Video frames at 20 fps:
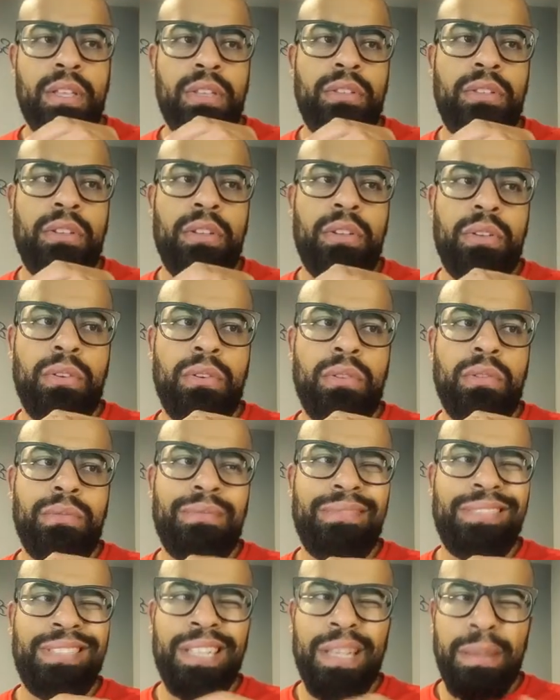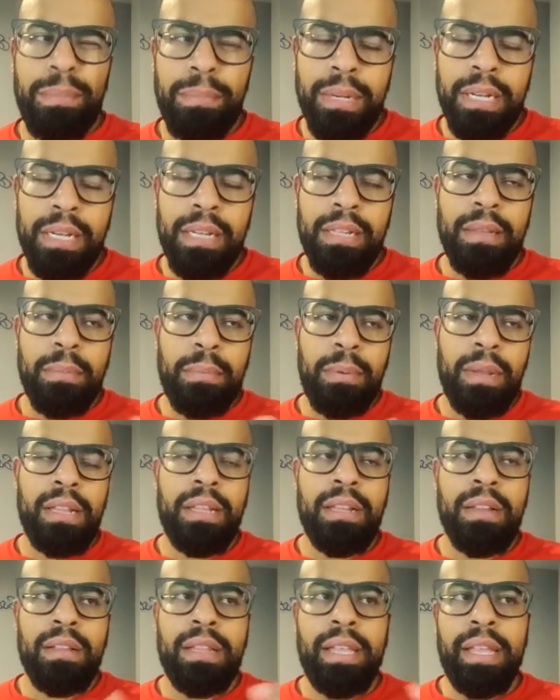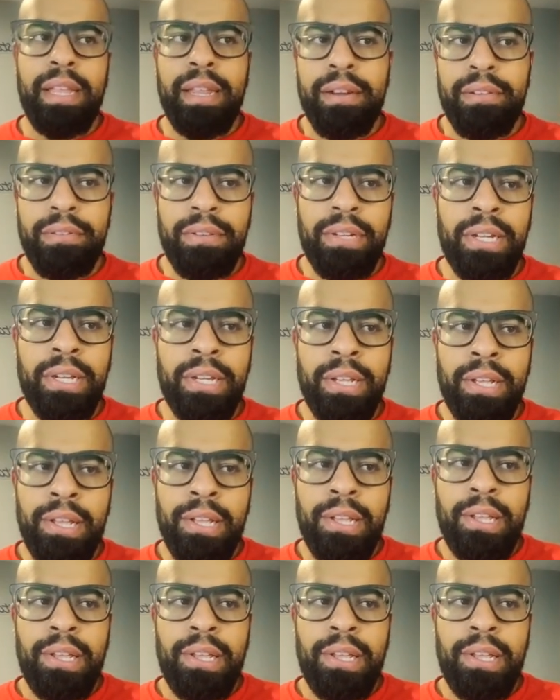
So typically, depending on the area,